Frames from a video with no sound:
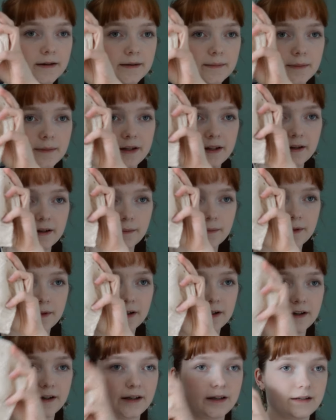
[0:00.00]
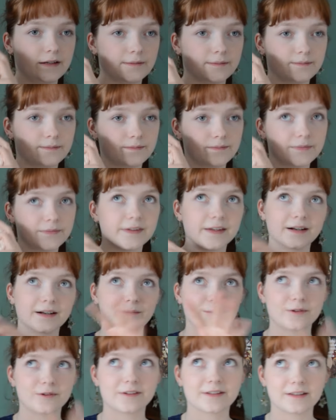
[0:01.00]
But yep, I
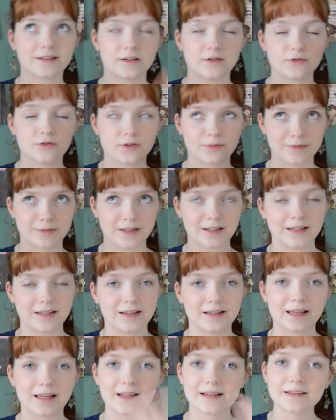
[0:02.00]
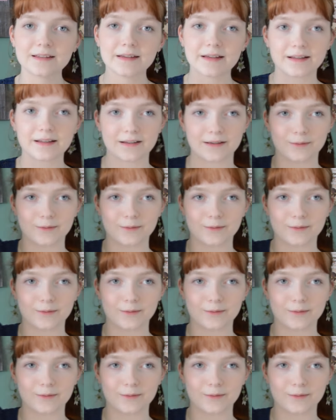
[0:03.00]
will tell you something in the end, and